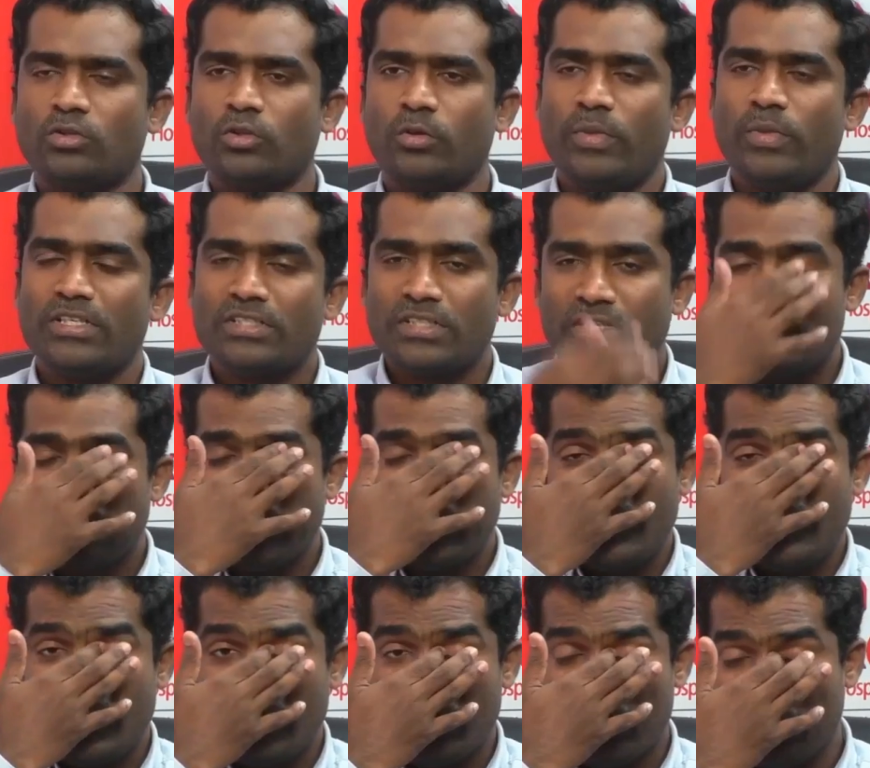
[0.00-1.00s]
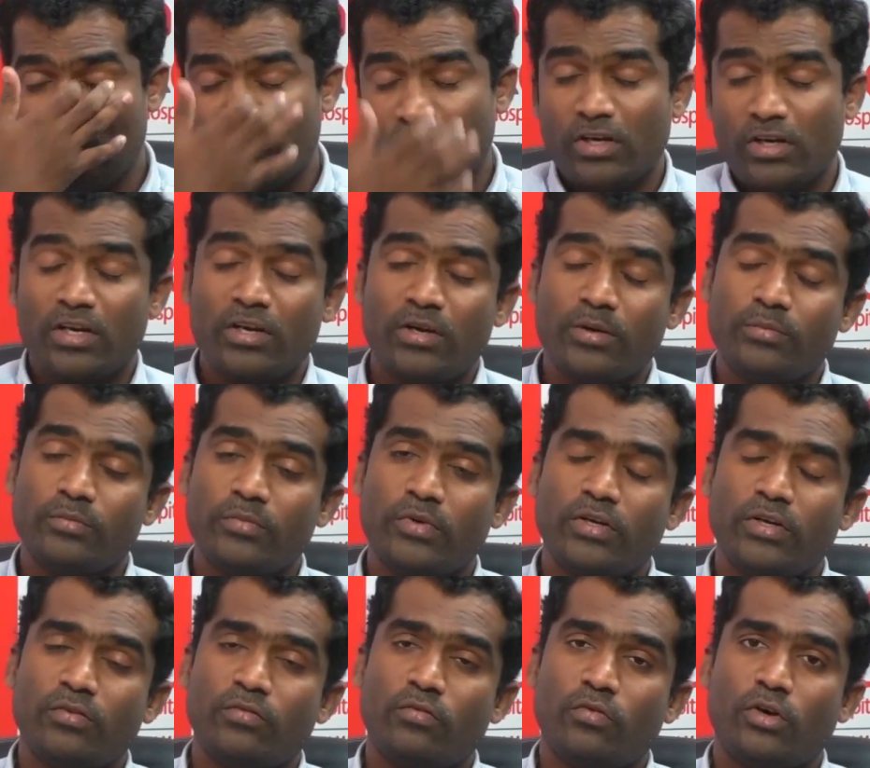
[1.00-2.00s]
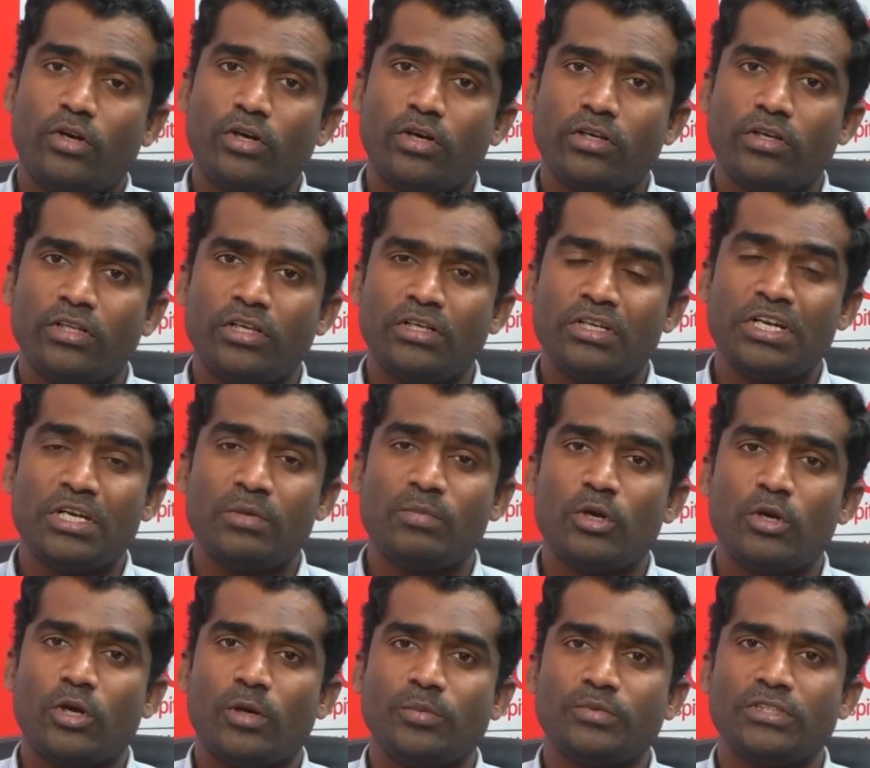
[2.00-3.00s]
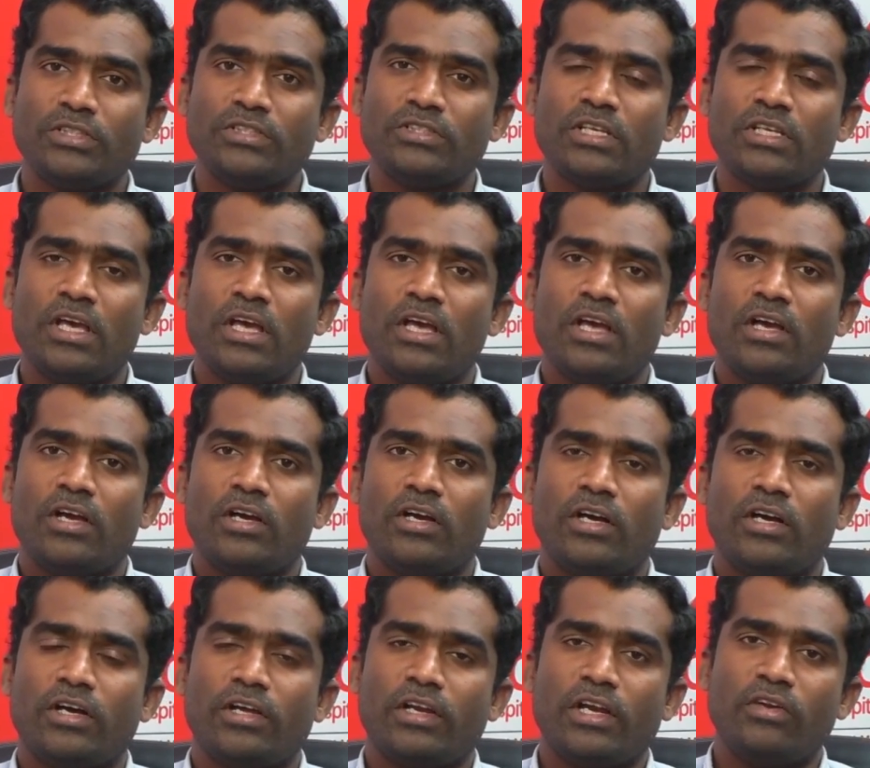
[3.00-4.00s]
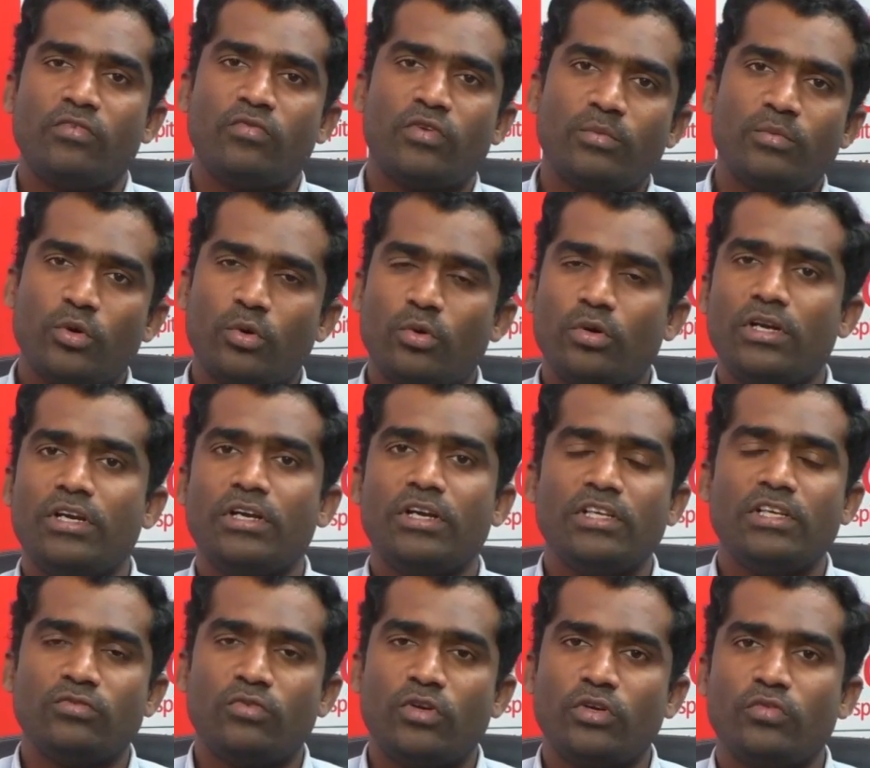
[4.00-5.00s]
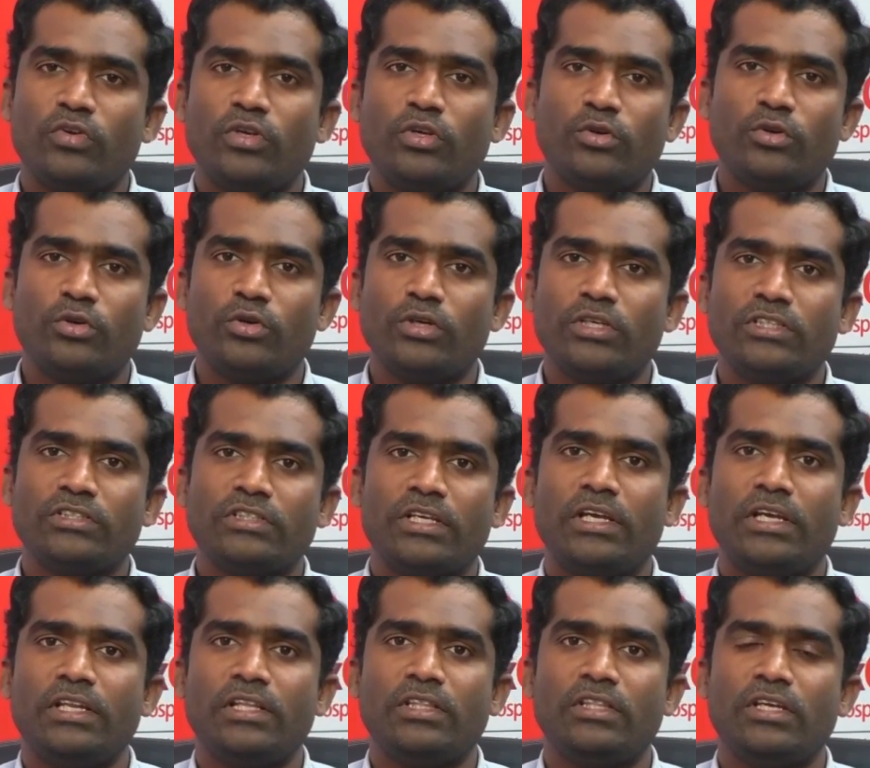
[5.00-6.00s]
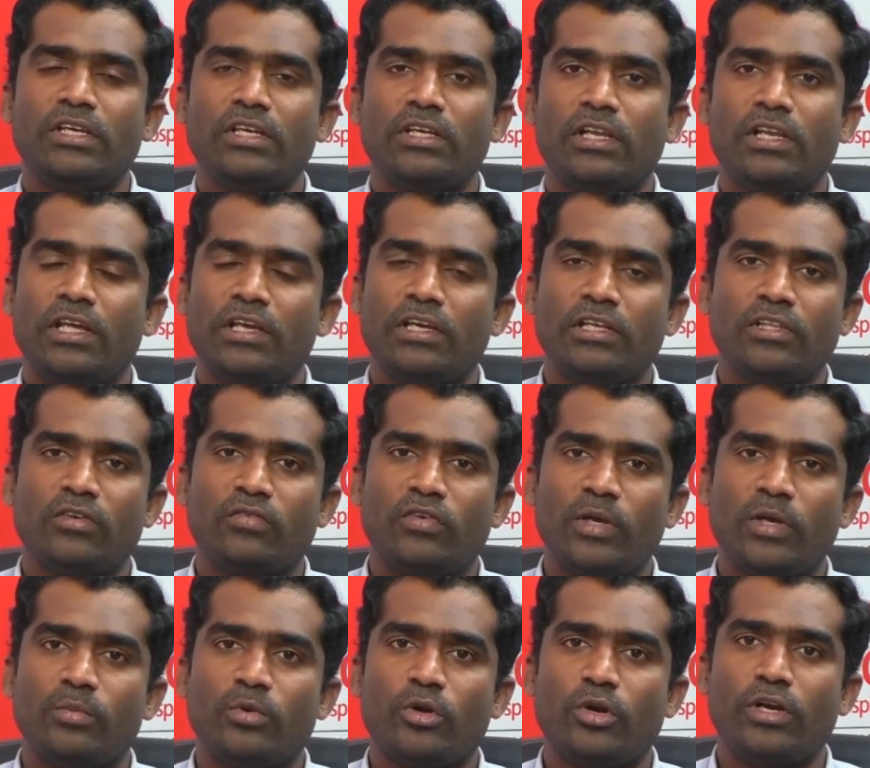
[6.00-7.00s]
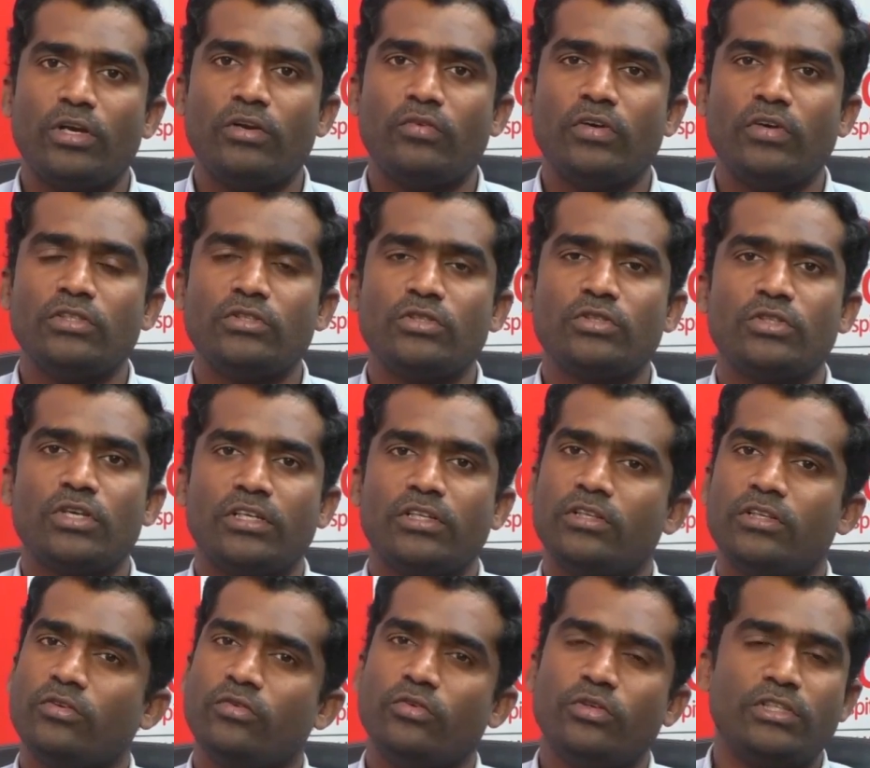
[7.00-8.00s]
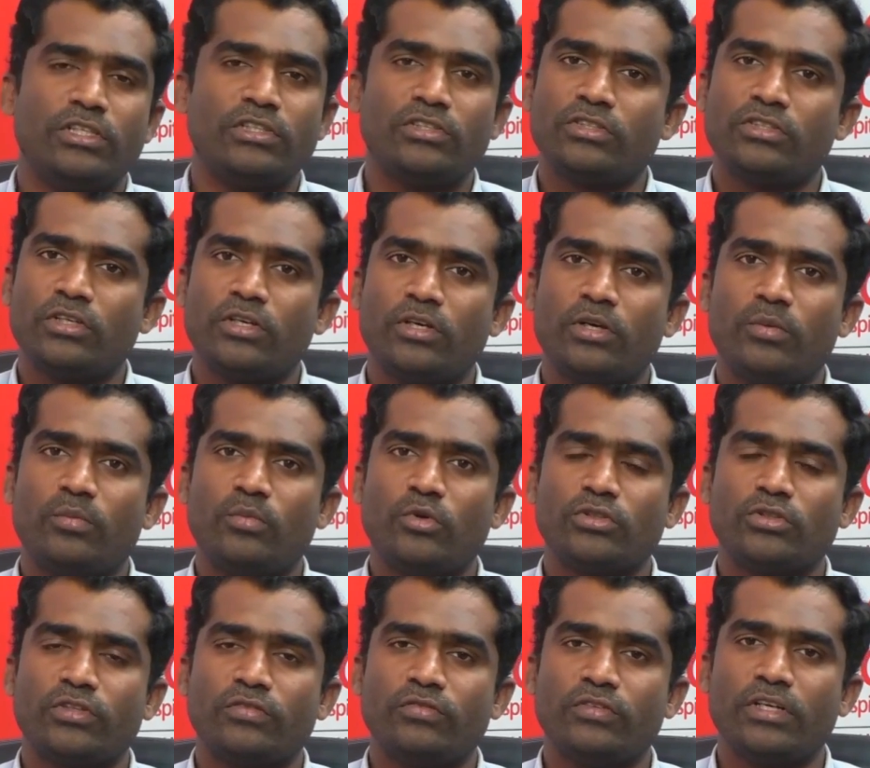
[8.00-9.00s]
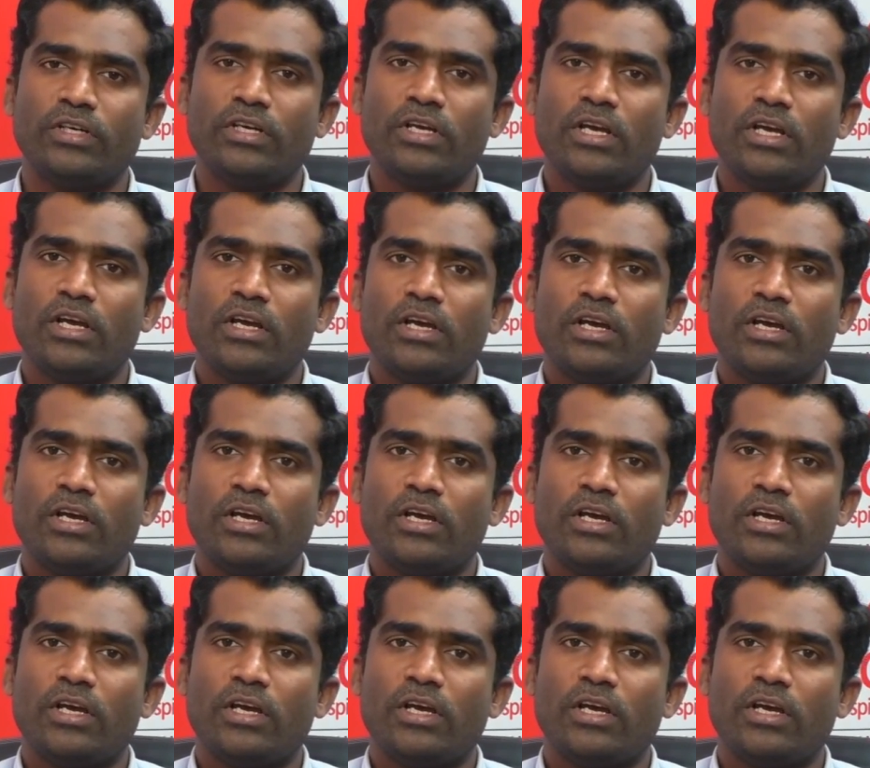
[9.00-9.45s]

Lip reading: So basically, what the treatment options, right from the olden days, what we know is anything like in the fibroid, once done, you just most of the